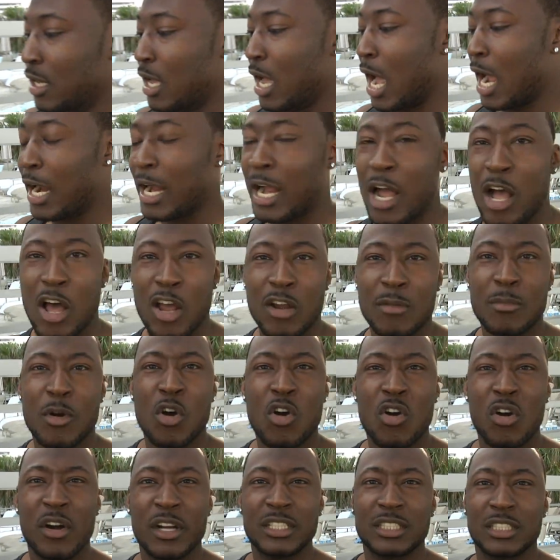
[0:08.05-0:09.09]
I call him
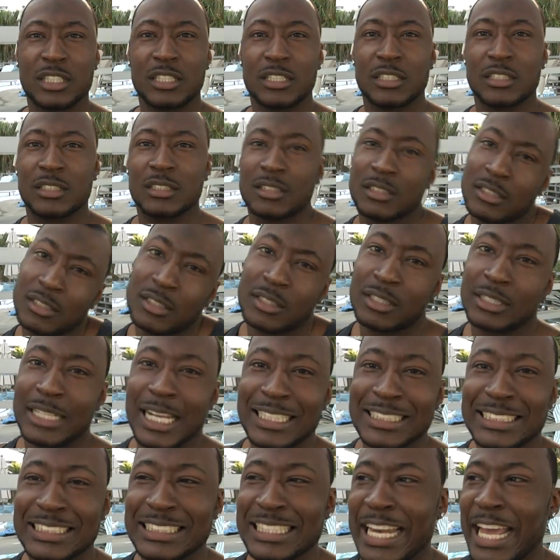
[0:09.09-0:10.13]
Orange.
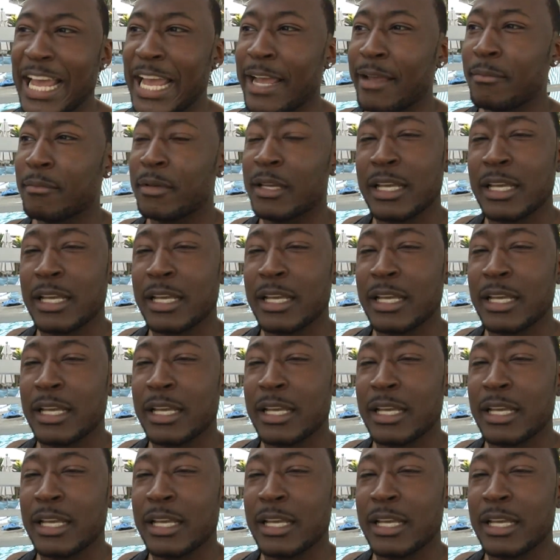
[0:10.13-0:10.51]
That's his name.